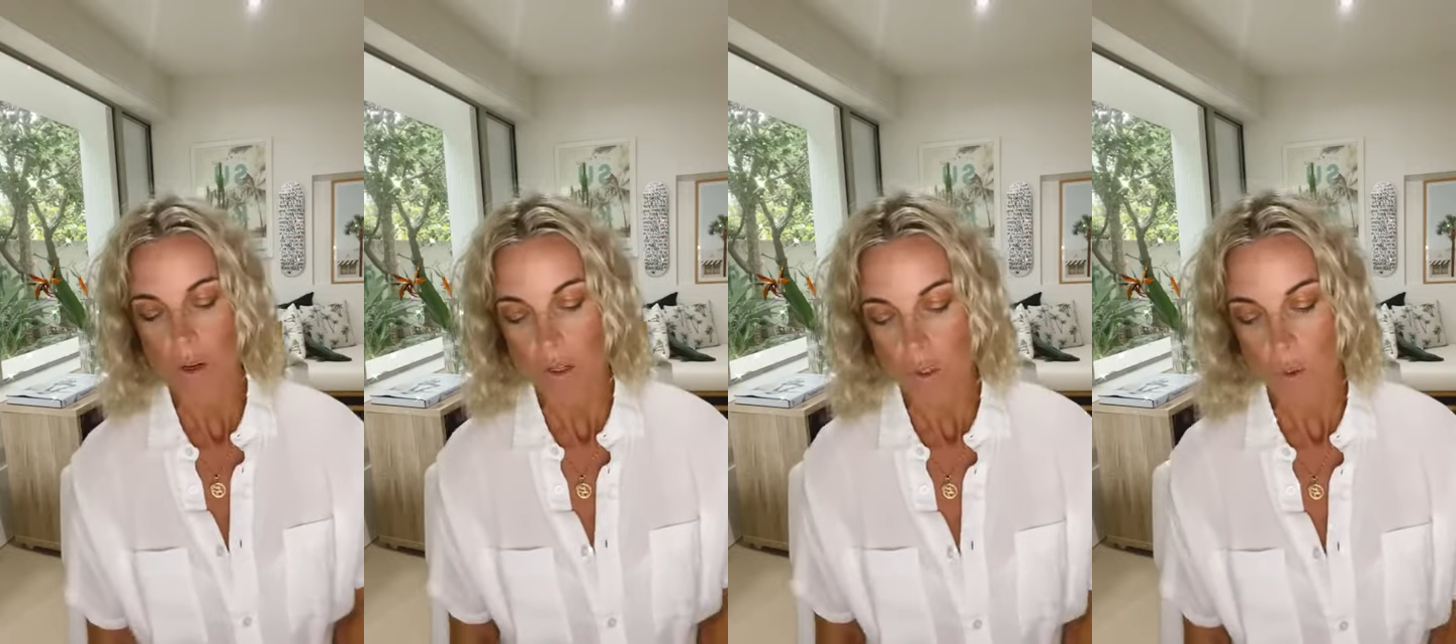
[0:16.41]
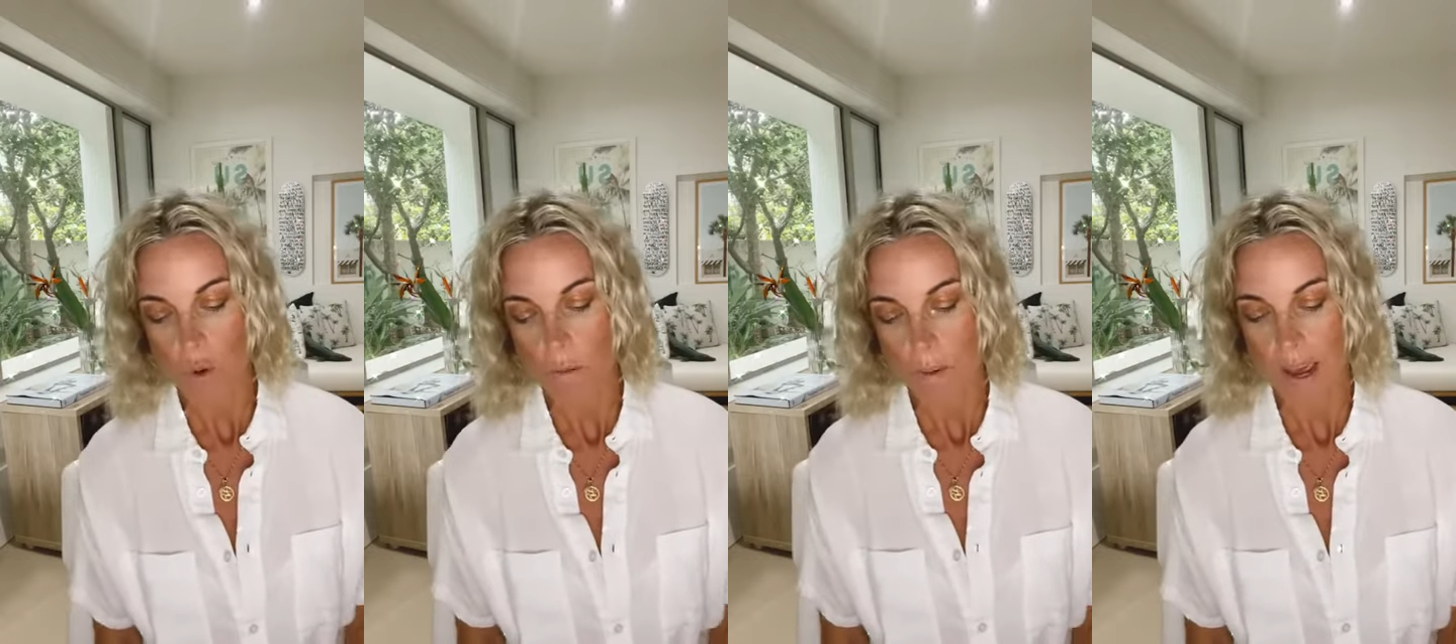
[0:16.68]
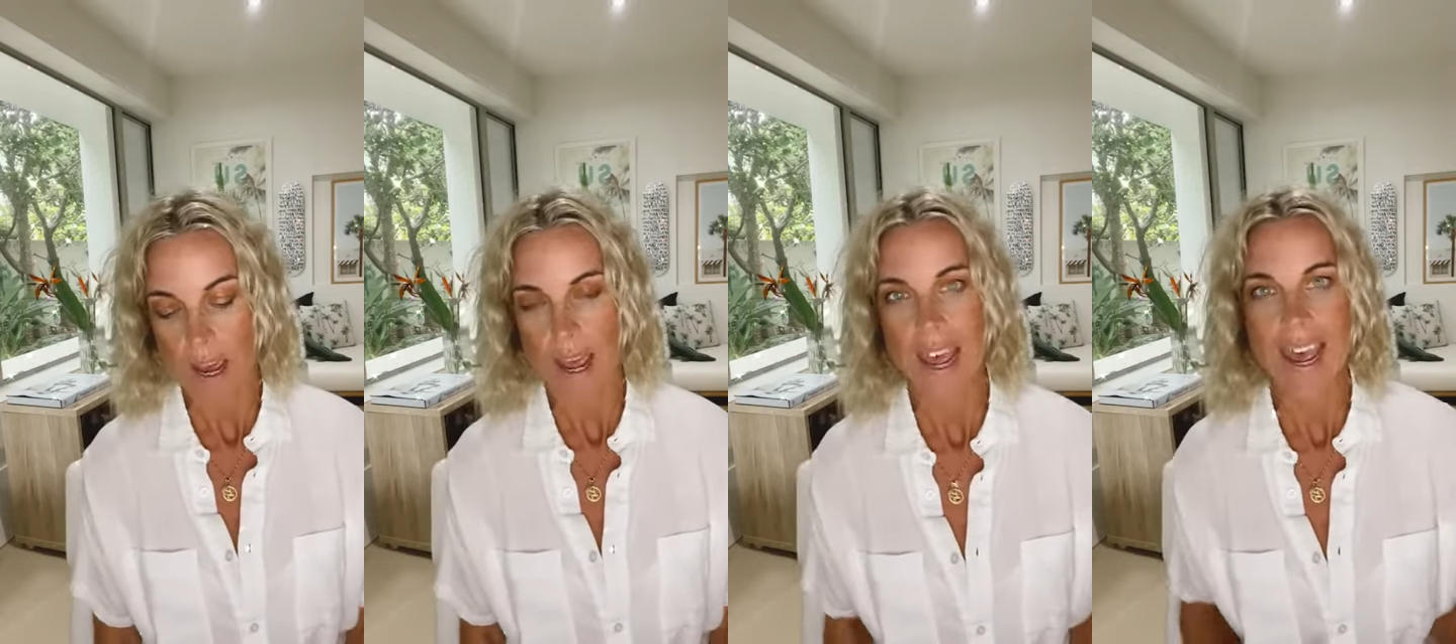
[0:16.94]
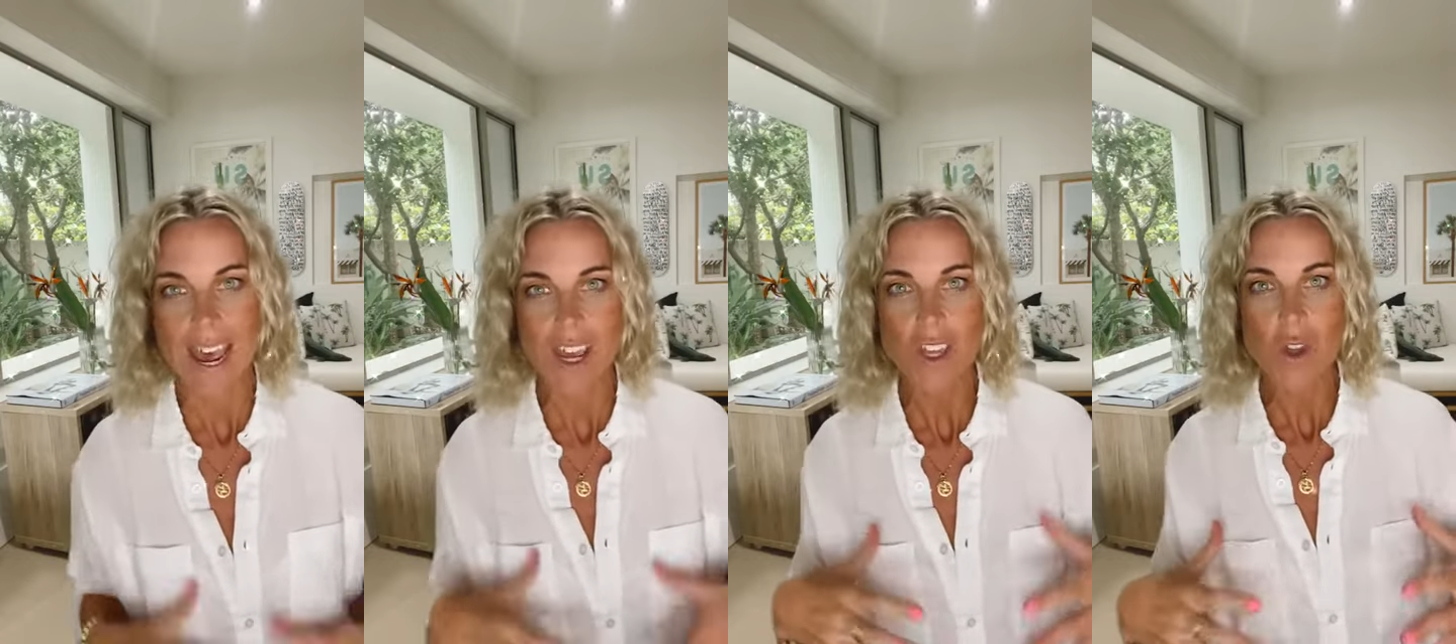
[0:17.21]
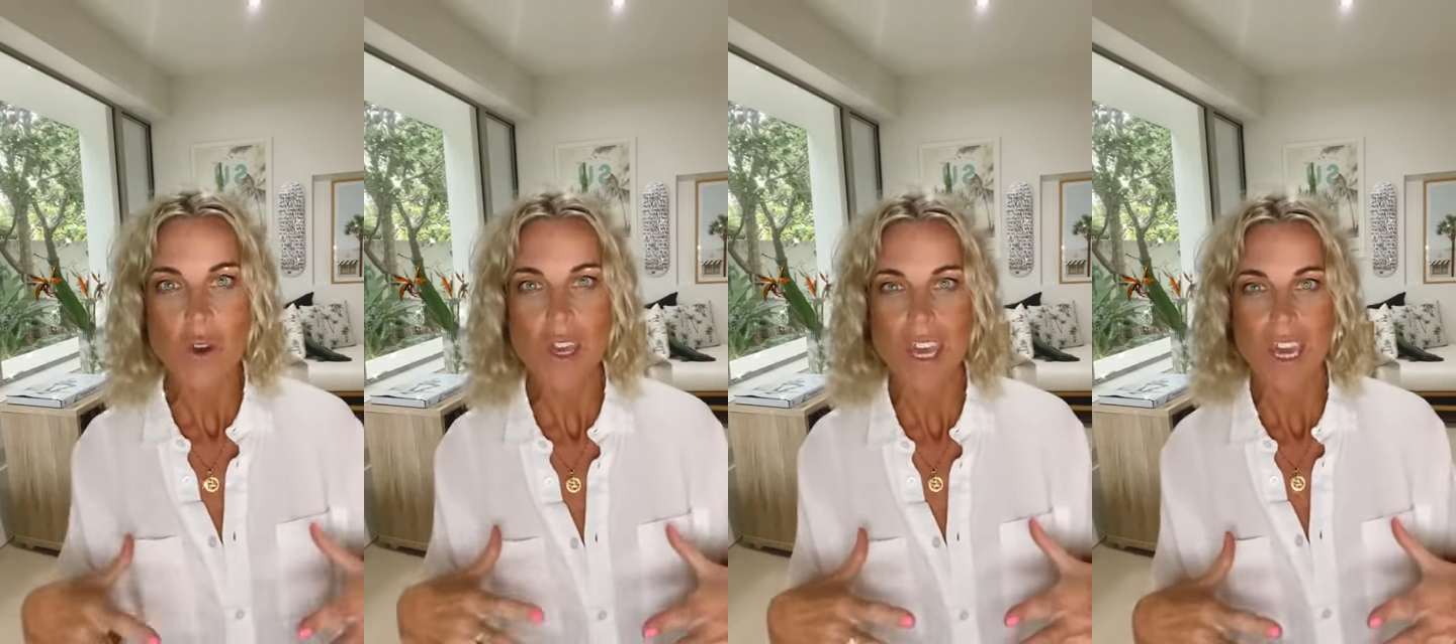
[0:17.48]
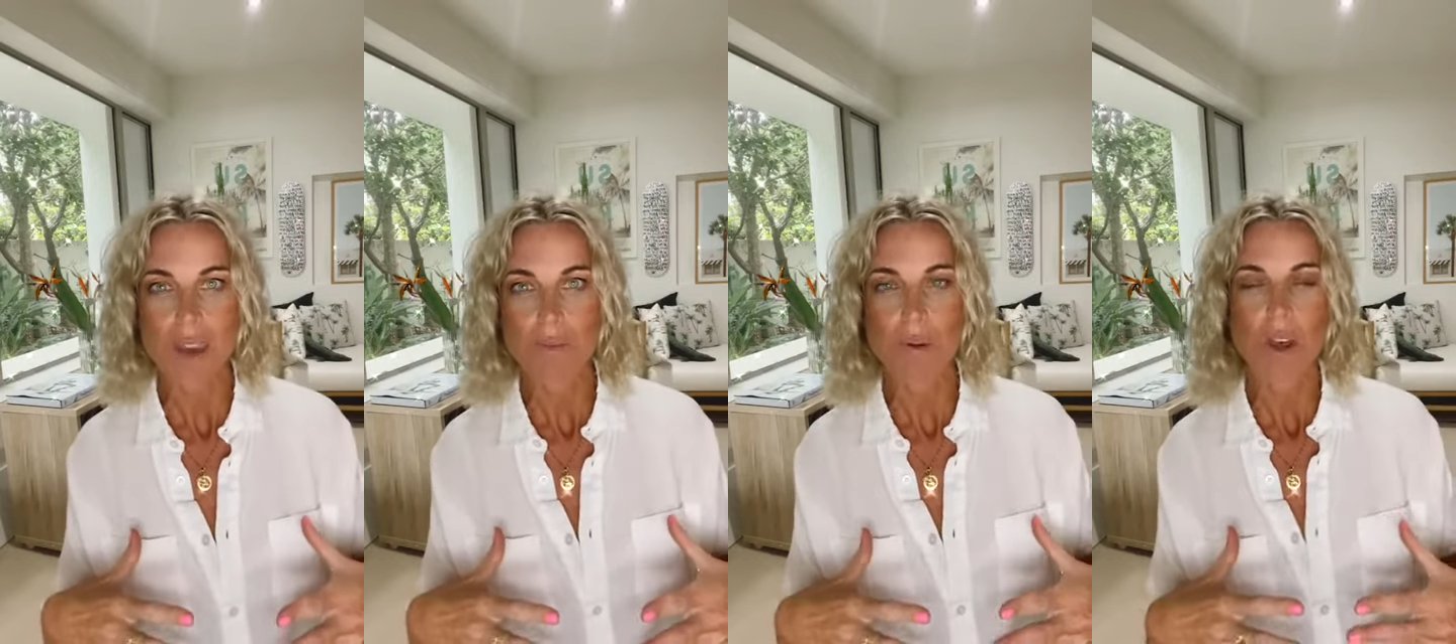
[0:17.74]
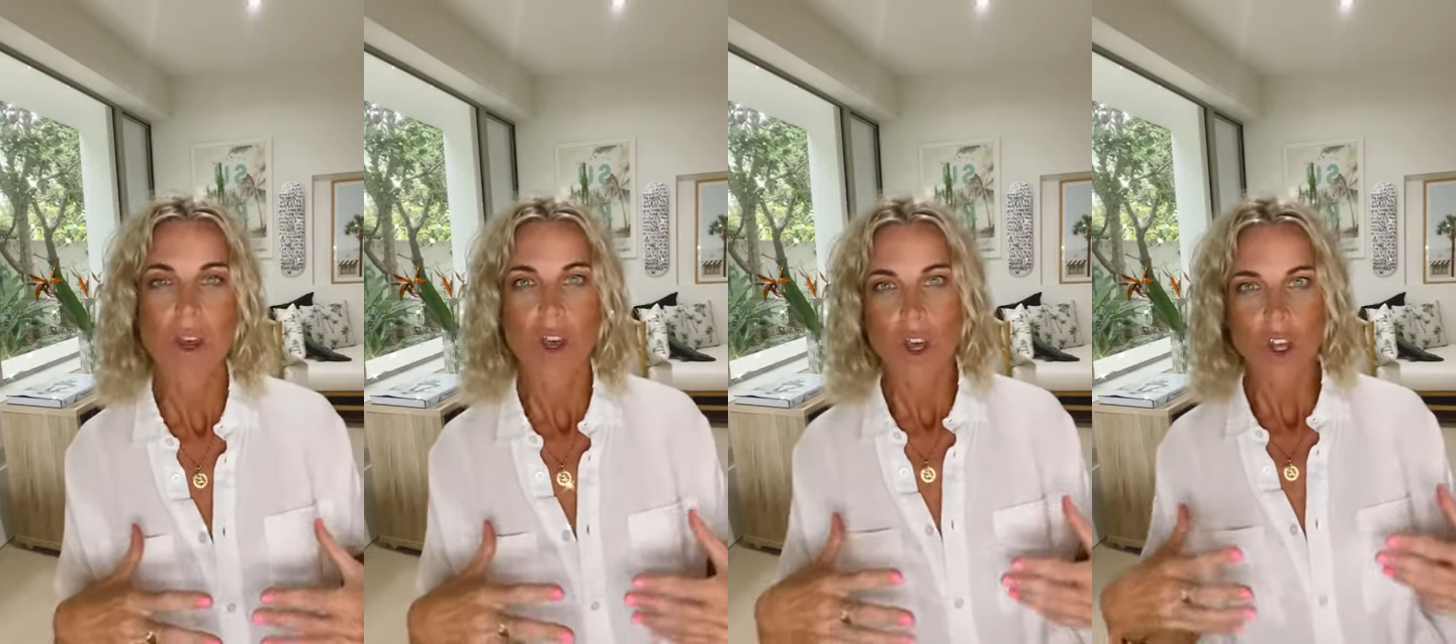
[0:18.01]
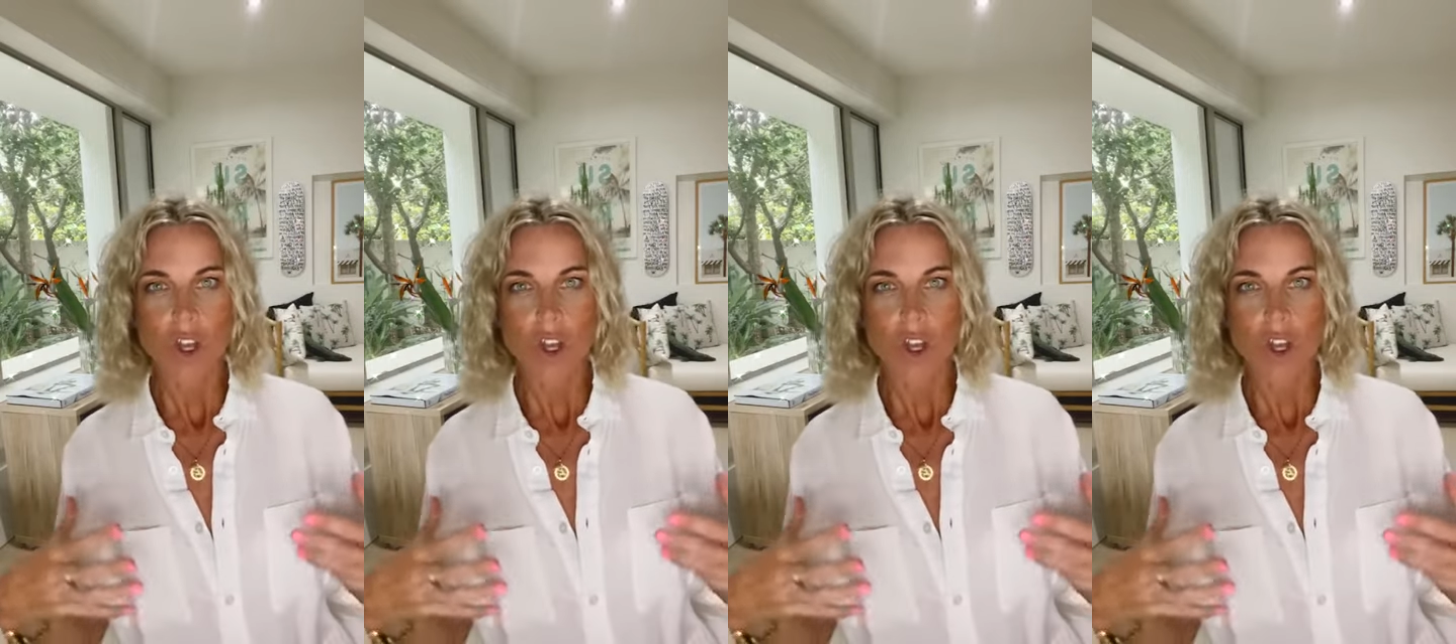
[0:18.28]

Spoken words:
I want to talk about how you keep